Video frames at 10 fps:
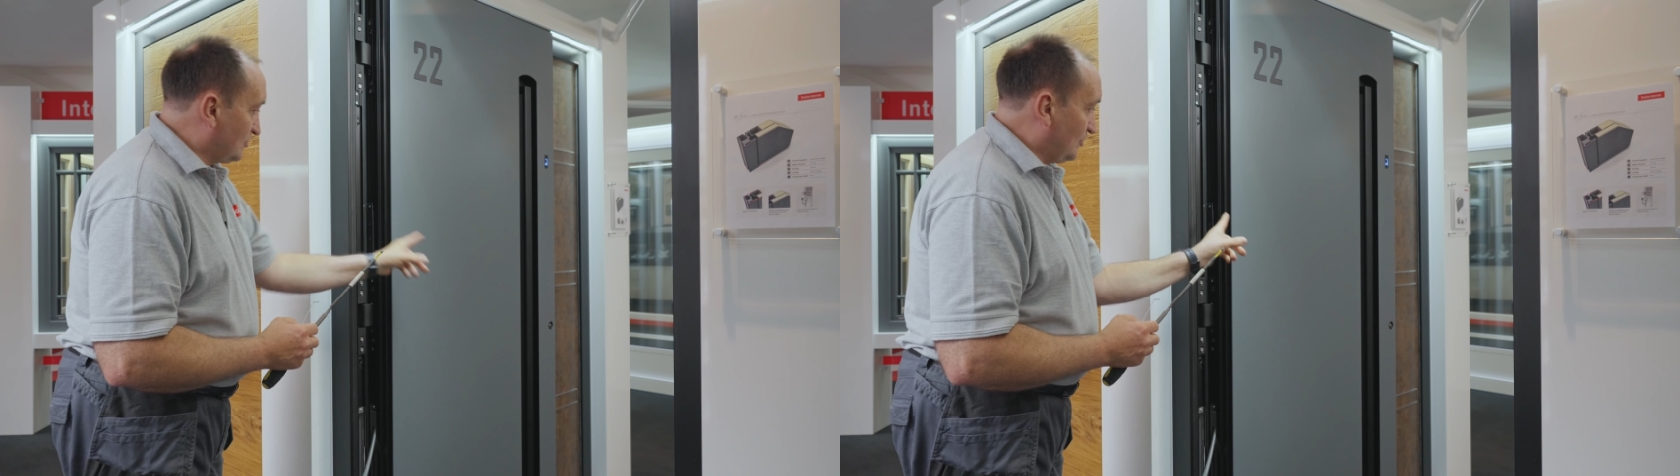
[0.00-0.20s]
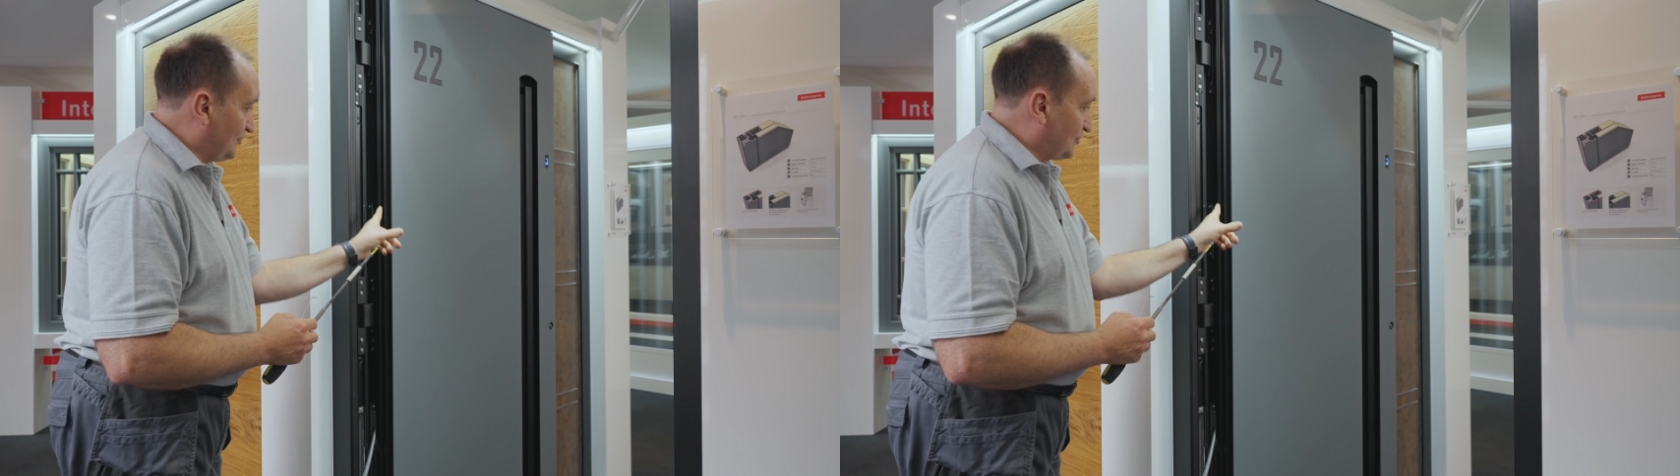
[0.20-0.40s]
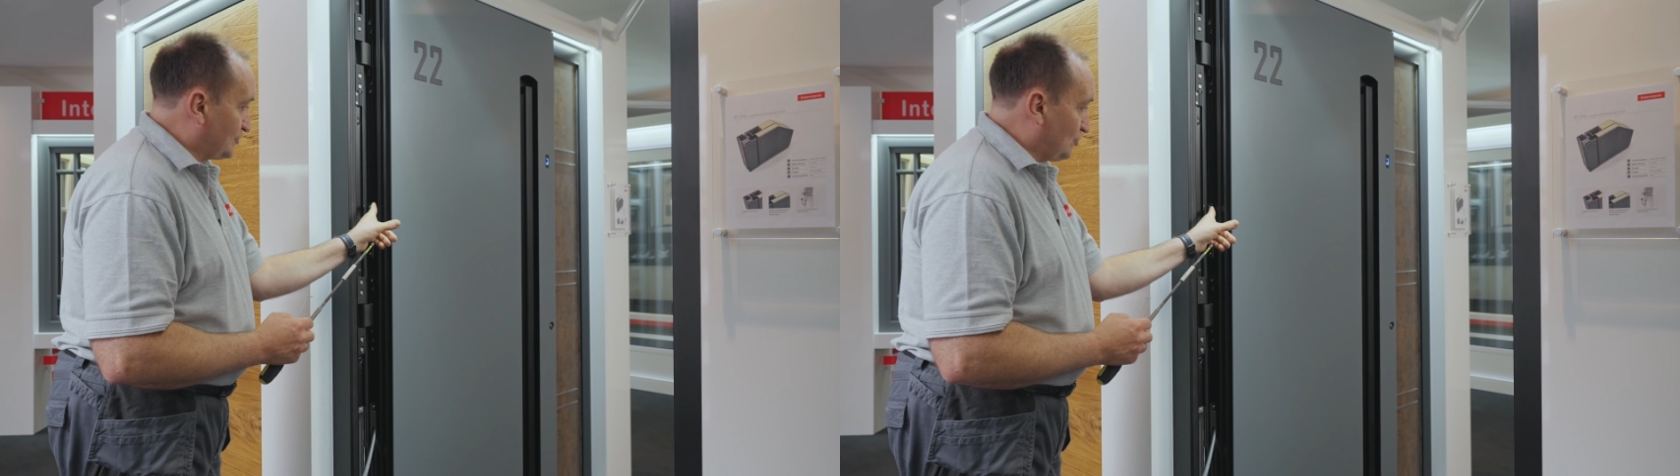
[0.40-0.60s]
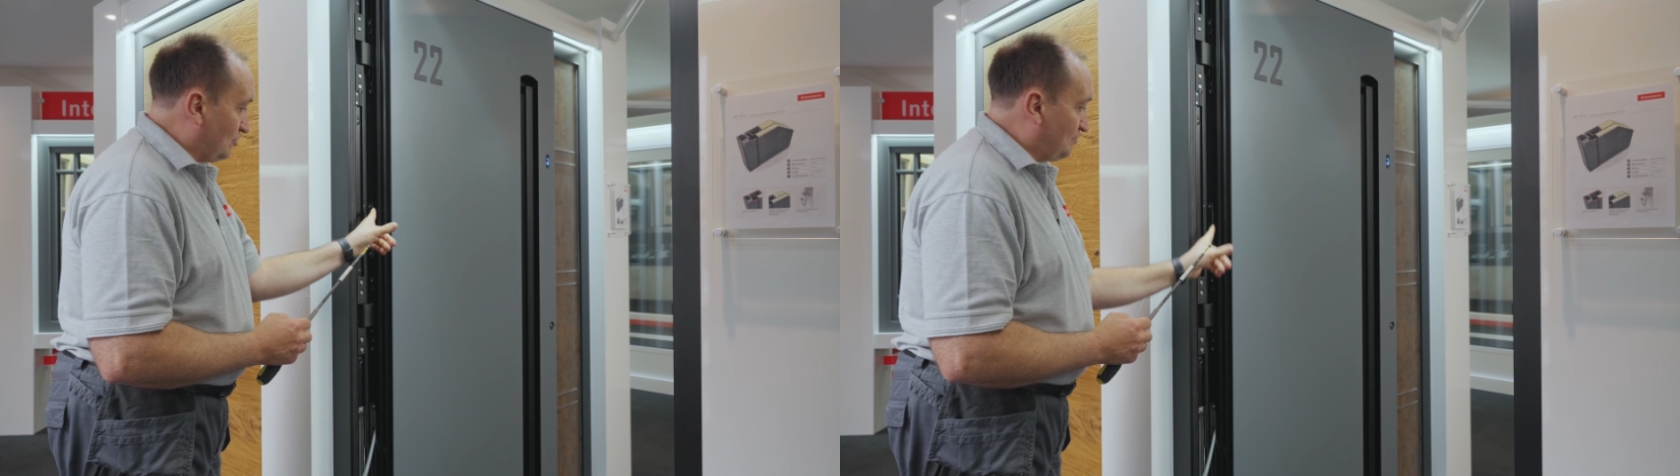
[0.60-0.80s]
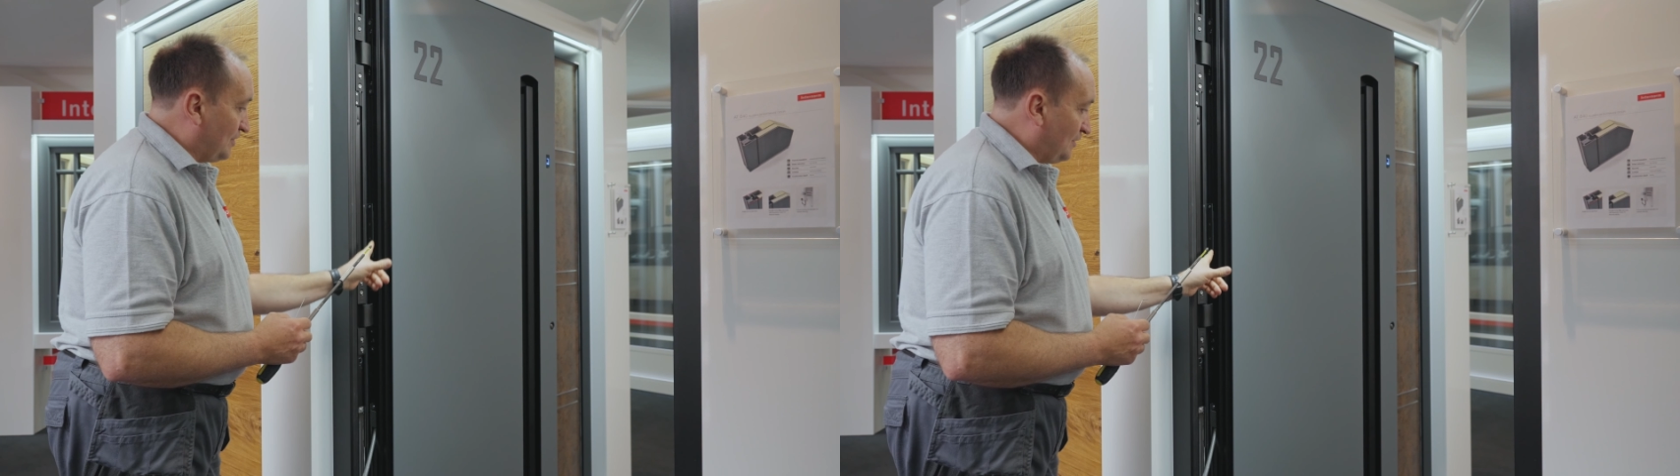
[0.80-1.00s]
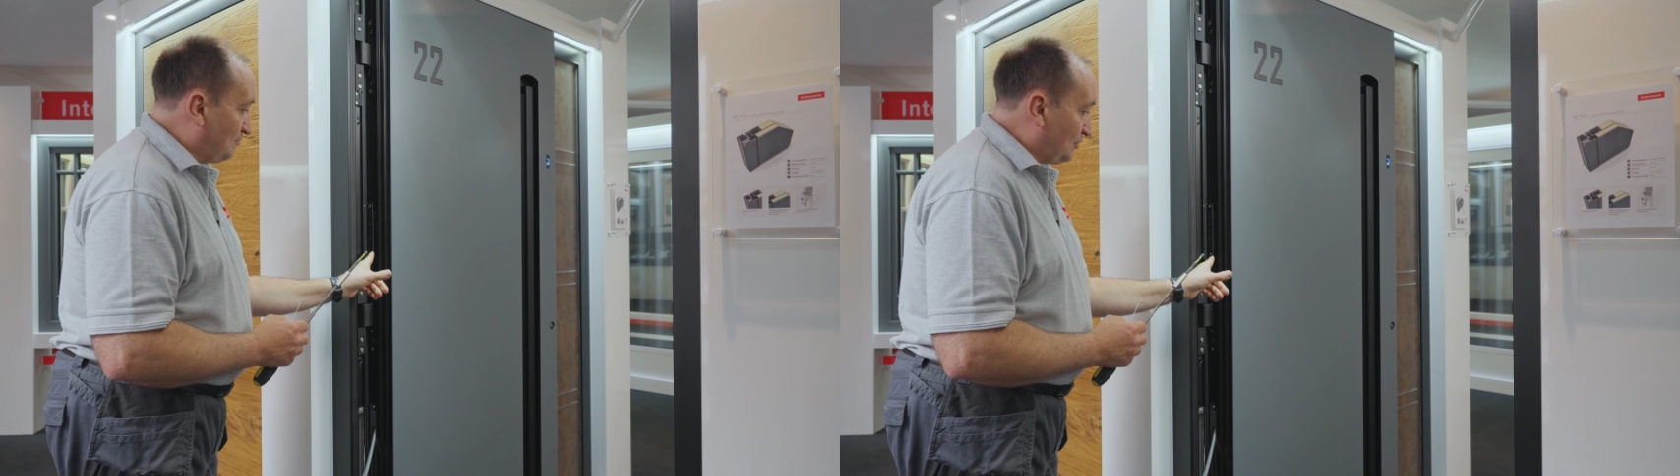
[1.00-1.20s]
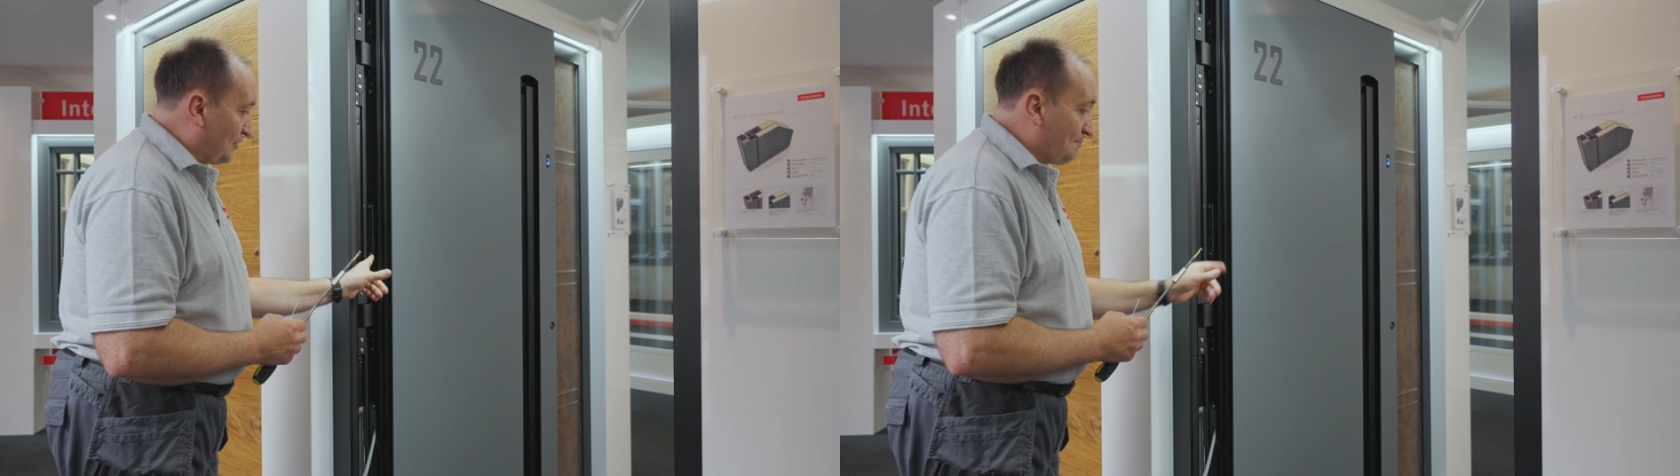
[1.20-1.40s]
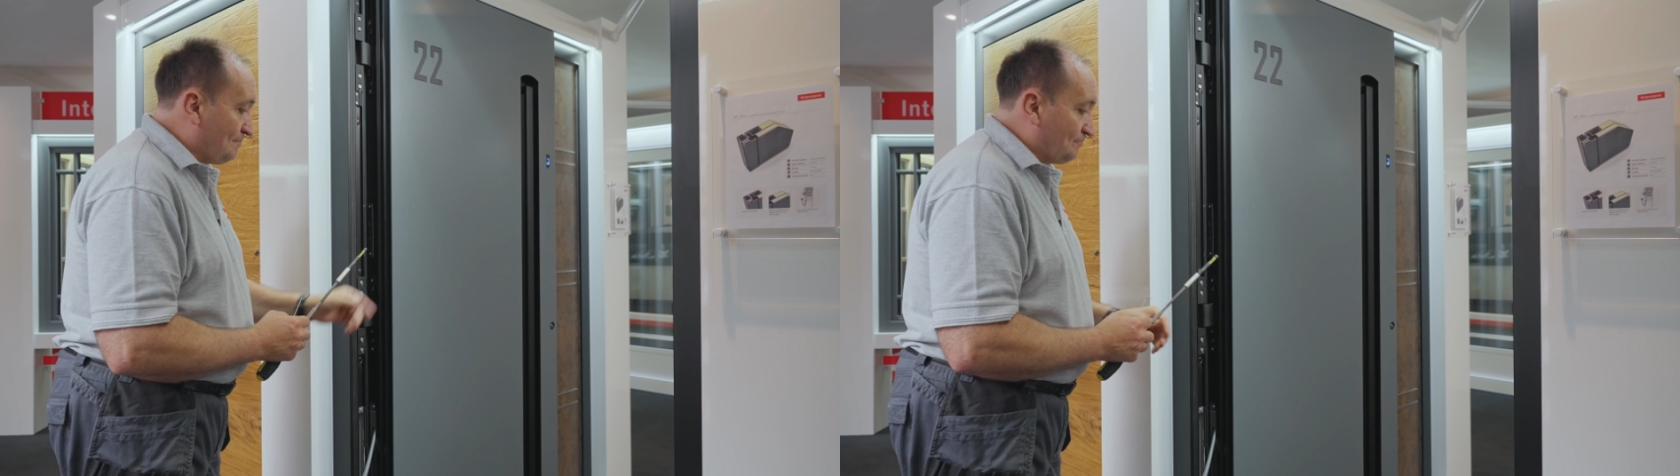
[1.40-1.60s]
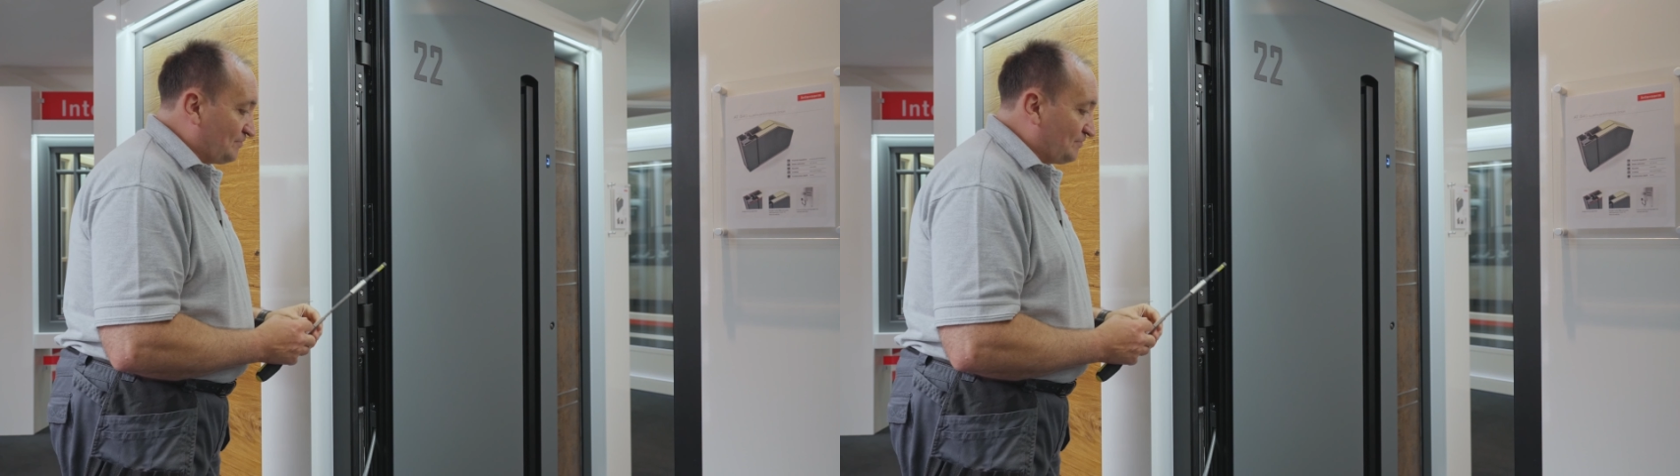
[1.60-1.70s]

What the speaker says: on the top and bottom.